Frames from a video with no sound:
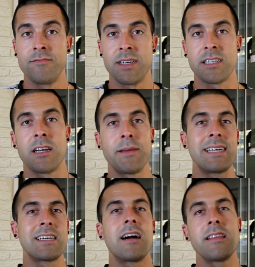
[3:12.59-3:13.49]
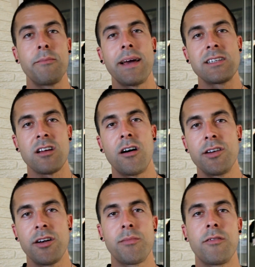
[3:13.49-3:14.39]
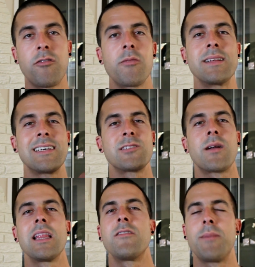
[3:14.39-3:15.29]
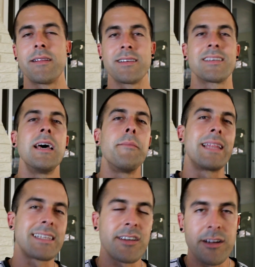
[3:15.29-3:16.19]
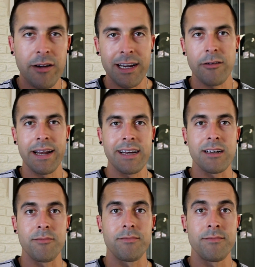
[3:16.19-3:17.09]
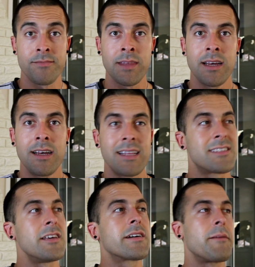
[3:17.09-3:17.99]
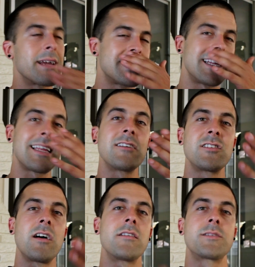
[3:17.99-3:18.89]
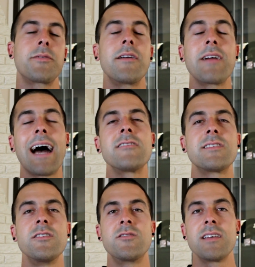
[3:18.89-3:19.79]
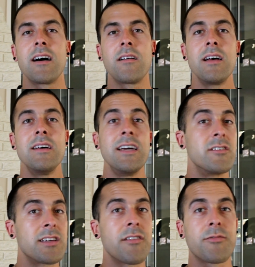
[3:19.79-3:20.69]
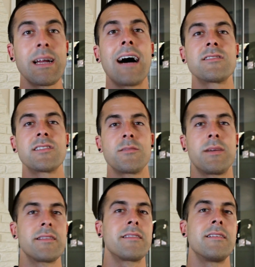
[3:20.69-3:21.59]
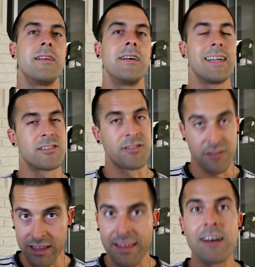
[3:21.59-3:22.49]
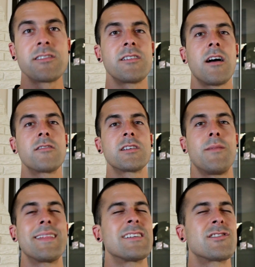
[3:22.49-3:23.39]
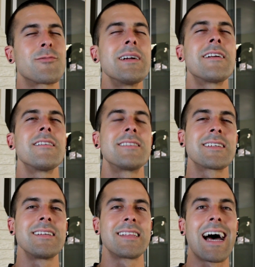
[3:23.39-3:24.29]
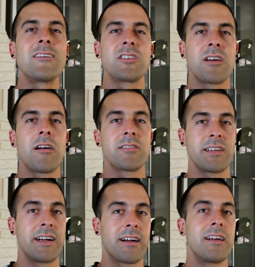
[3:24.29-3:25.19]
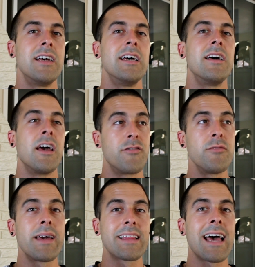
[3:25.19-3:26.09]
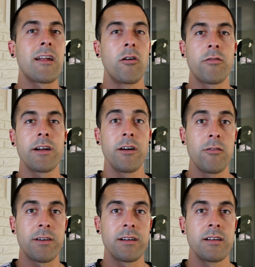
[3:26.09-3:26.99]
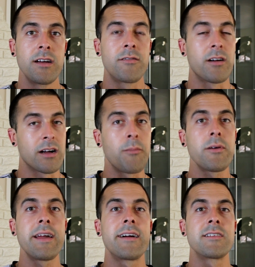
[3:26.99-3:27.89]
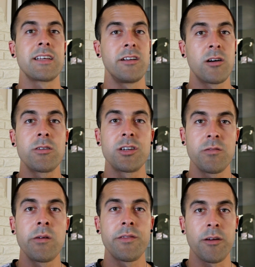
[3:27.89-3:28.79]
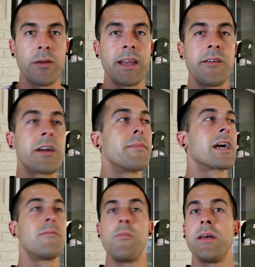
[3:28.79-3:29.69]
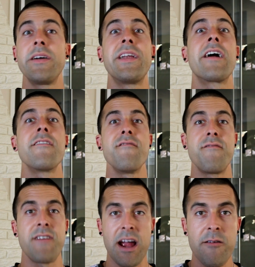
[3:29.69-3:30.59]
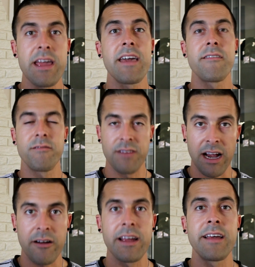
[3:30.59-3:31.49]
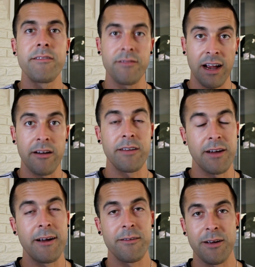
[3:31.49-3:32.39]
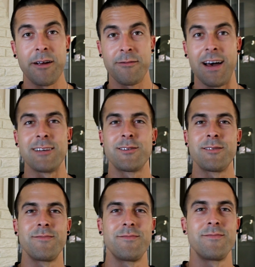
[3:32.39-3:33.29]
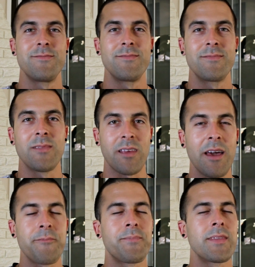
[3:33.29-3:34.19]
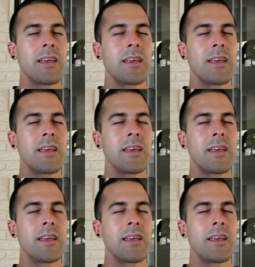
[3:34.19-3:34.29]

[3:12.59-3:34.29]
It's gonna be entirely based on your performance. That's what I love about this. But that's how you create a great income. Let's say you can make $10,000 per every house that you sell, and you sell three houses a month. That's $30,000 a month, that's $360,000 a year. If you make that over and over for a couple of years, and you know what you're doing with your money, you can become a millionaire very, very, very, very, very fast. Okay,